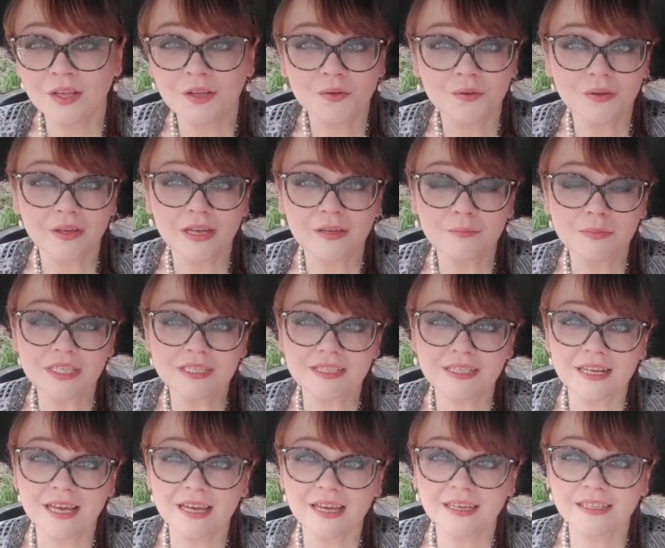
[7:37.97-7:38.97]
Well, I'm just
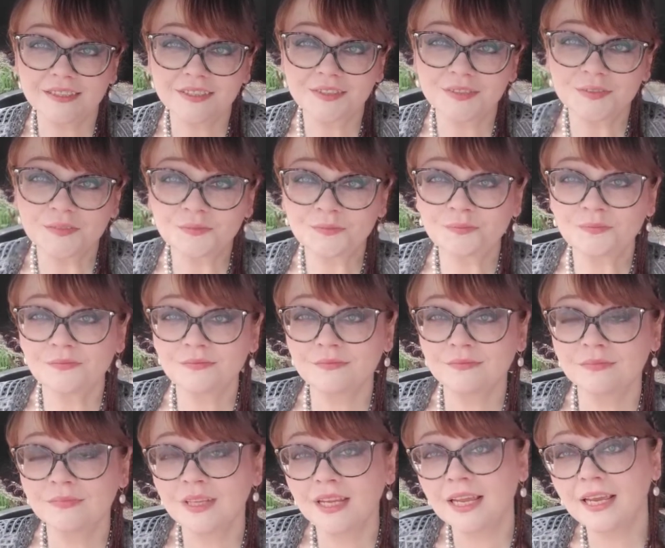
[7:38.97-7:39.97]

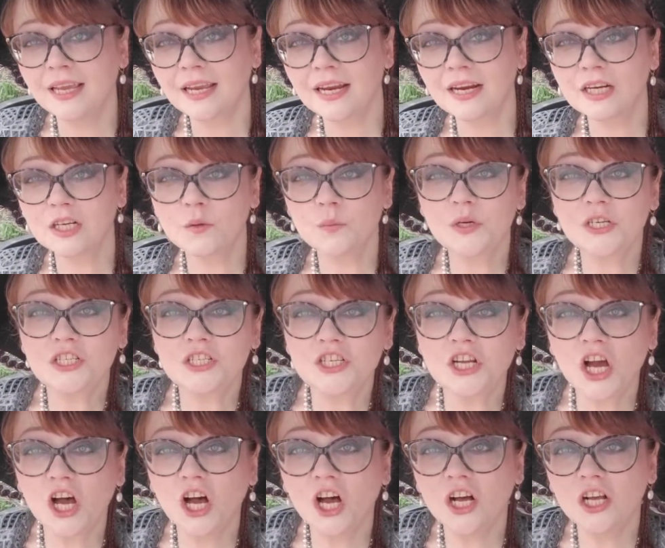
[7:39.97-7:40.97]
here to wish
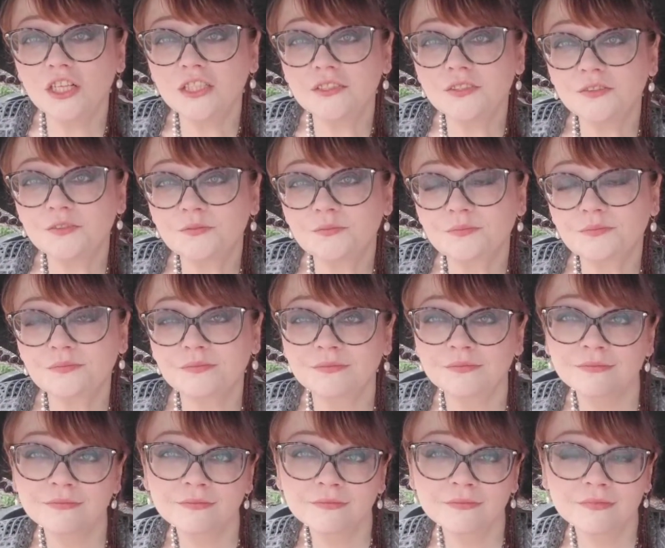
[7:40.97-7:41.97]
y'all
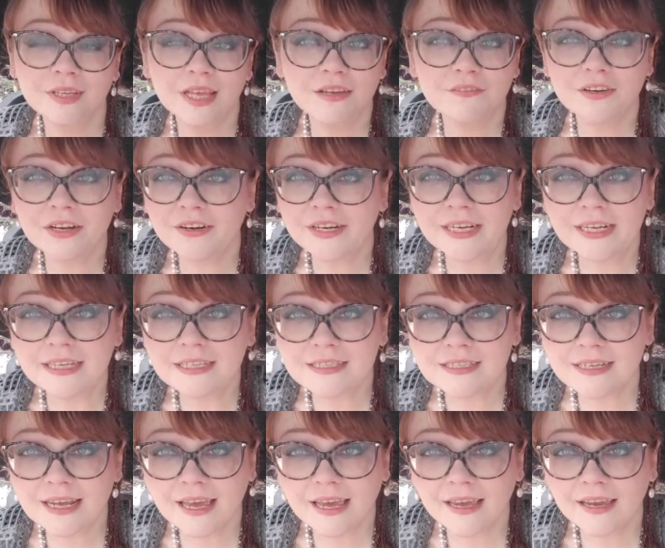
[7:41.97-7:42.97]
a very nice
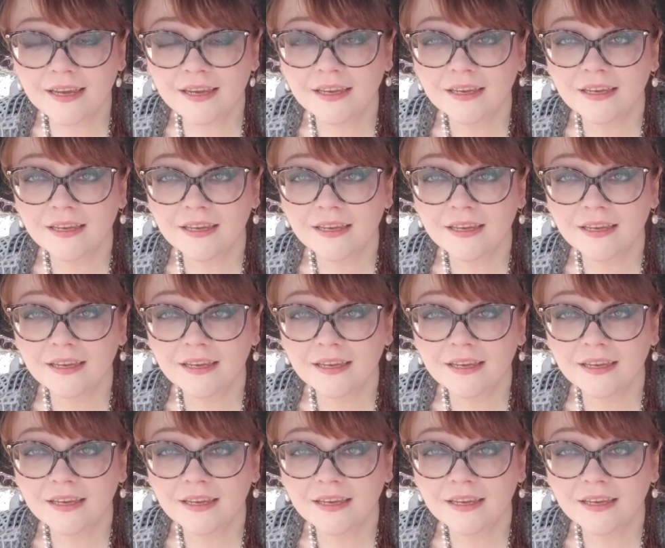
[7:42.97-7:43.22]
day.